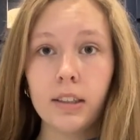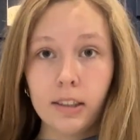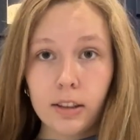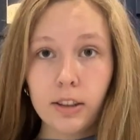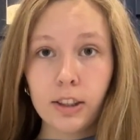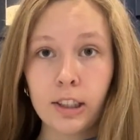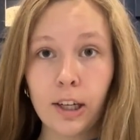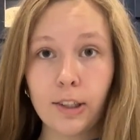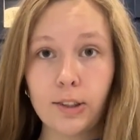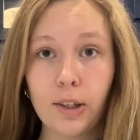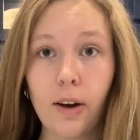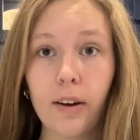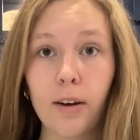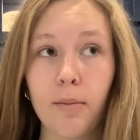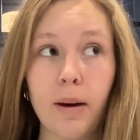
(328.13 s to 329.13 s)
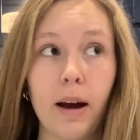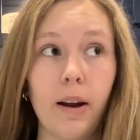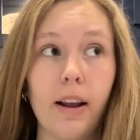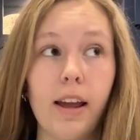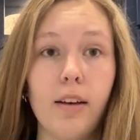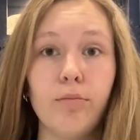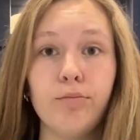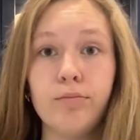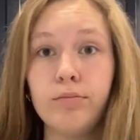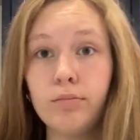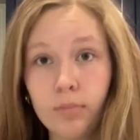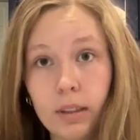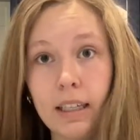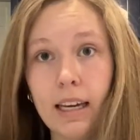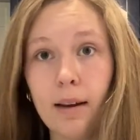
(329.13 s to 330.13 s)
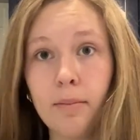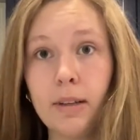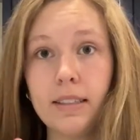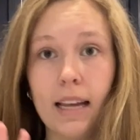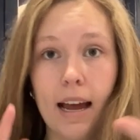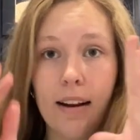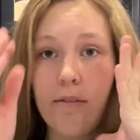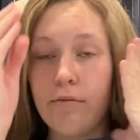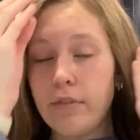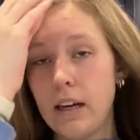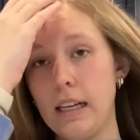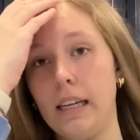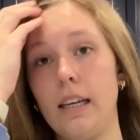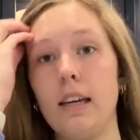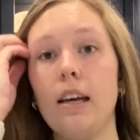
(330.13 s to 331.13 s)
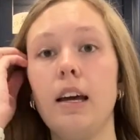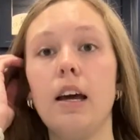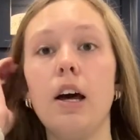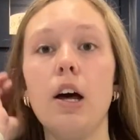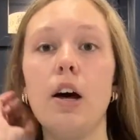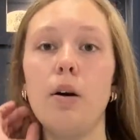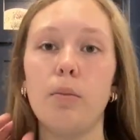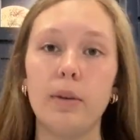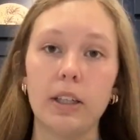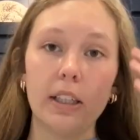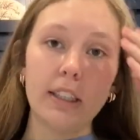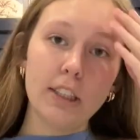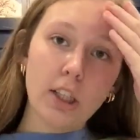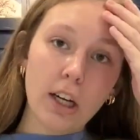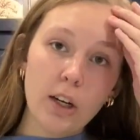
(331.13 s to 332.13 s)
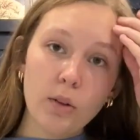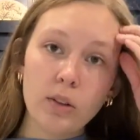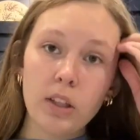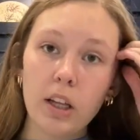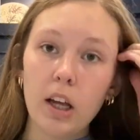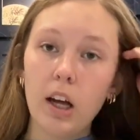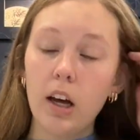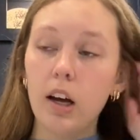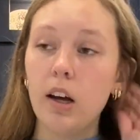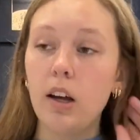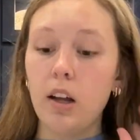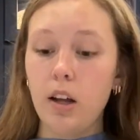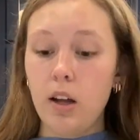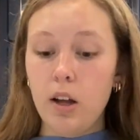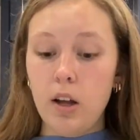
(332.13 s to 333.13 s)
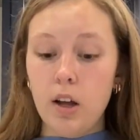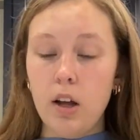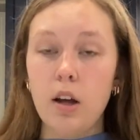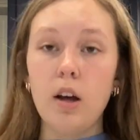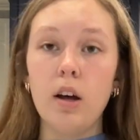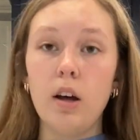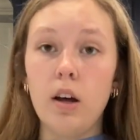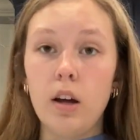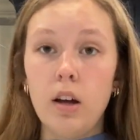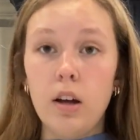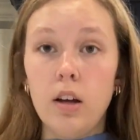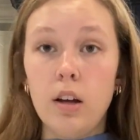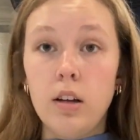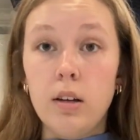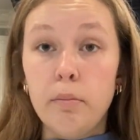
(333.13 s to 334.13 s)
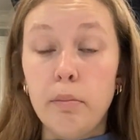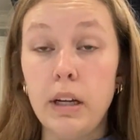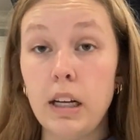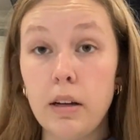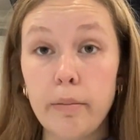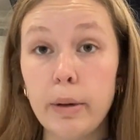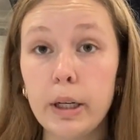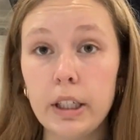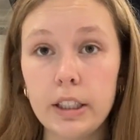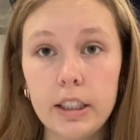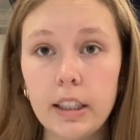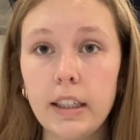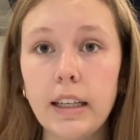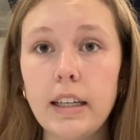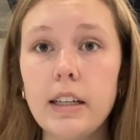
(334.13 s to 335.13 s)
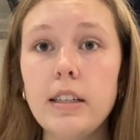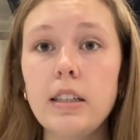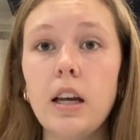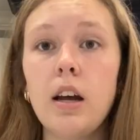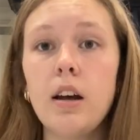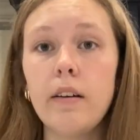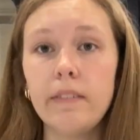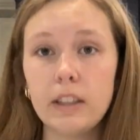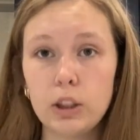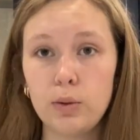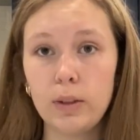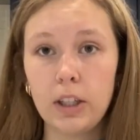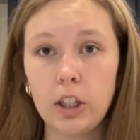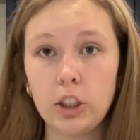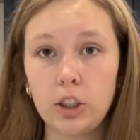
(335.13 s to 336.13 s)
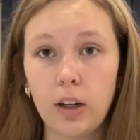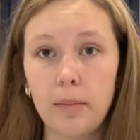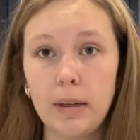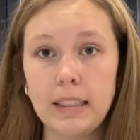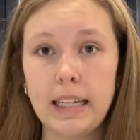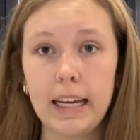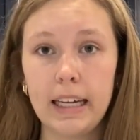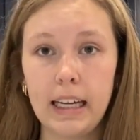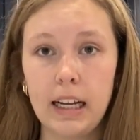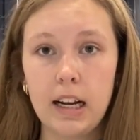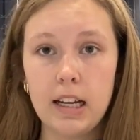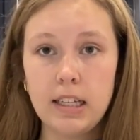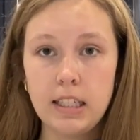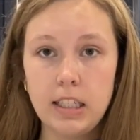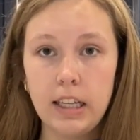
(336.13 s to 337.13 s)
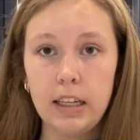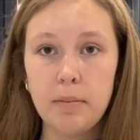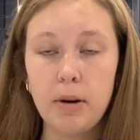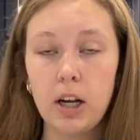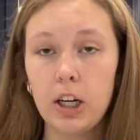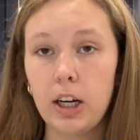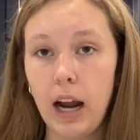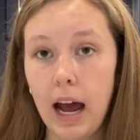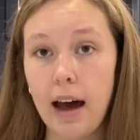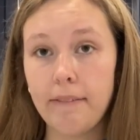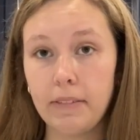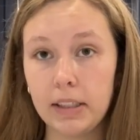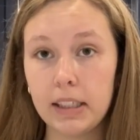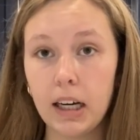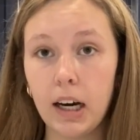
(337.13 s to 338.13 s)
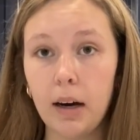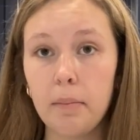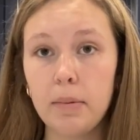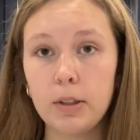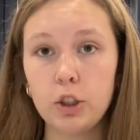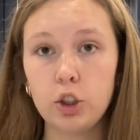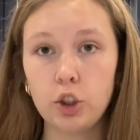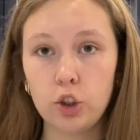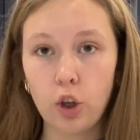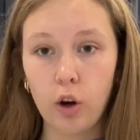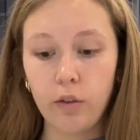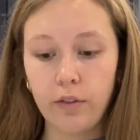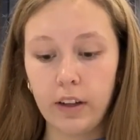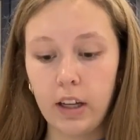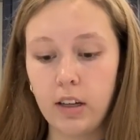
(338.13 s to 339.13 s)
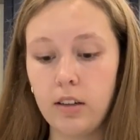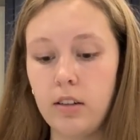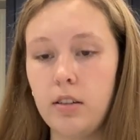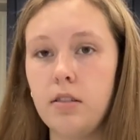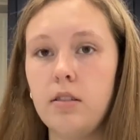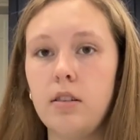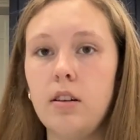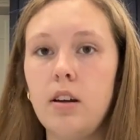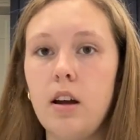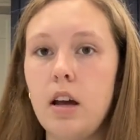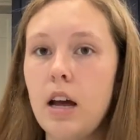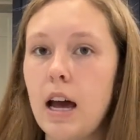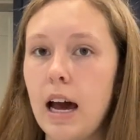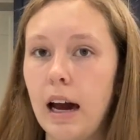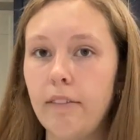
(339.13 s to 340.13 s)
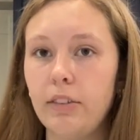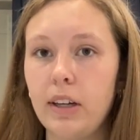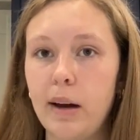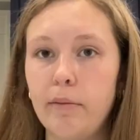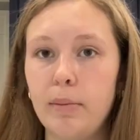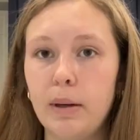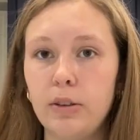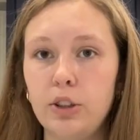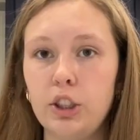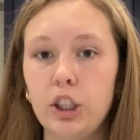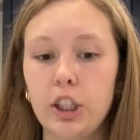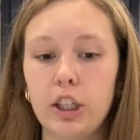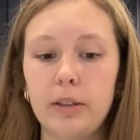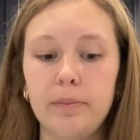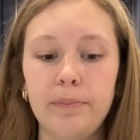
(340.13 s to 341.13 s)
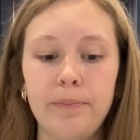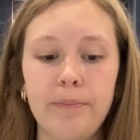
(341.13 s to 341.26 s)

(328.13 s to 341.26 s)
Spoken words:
Let's not talk about it. Camera's acting funny. We're gonna get started on the peanut butter cookies. First we're gonna start by taking a stick of butter, half a cup, softened, half a cup brown sugar.